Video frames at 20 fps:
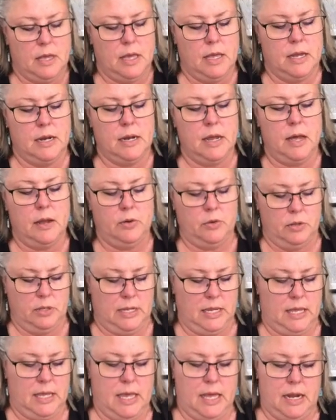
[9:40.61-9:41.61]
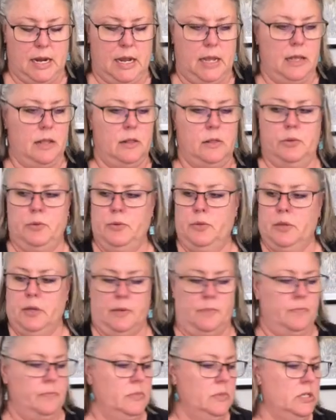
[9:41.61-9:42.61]
and not only can I glue
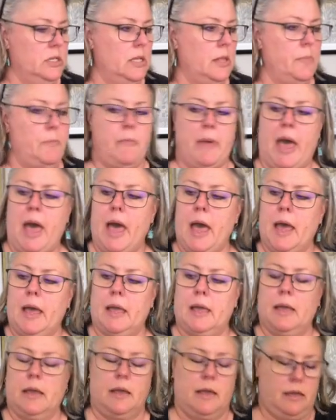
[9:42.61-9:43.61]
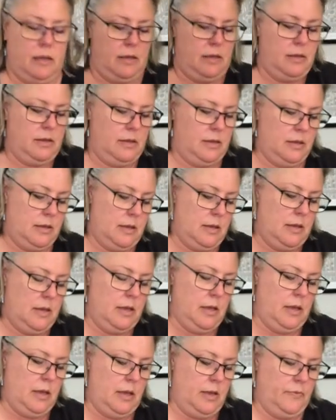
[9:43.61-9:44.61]
them to the back
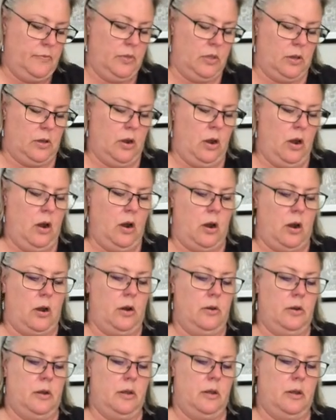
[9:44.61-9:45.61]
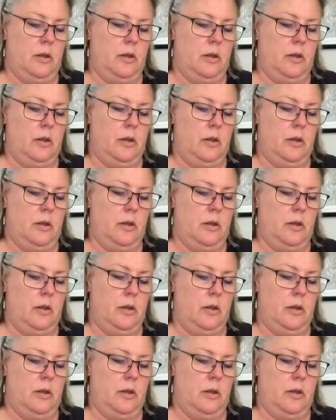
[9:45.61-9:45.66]
of the card,